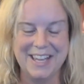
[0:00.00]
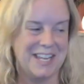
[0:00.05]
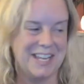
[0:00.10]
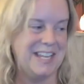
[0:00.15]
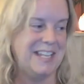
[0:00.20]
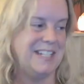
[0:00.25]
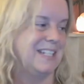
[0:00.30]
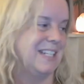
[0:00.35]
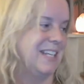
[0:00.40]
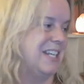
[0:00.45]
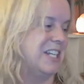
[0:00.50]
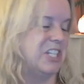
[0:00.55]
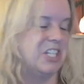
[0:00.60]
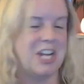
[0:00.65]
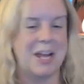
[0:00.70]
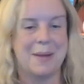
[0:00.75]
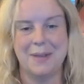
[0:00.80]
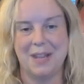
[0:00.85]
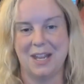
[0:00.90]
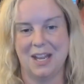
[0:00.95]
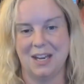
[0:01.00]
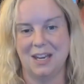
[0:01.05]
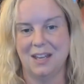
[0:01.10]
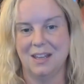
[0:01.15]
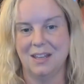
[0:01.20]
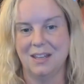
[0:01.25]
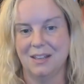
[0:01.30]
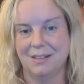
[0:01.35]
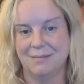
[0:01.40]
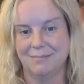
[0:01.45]
He's chiming in.
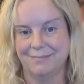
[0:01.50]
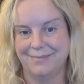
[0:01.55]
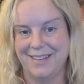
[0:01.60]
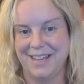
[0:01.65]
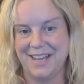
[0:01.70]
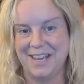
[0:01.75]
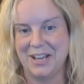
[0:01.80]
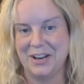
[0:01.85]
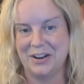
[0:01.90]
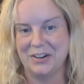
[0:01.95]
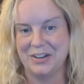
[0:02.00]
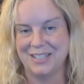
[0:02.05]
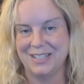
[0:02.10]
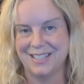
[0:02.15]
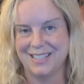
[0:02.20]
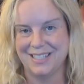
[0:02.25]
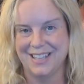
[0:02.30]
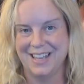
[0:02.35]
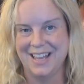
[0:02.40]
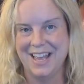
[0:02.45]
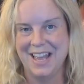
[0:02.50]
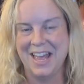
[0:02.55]
He agrees.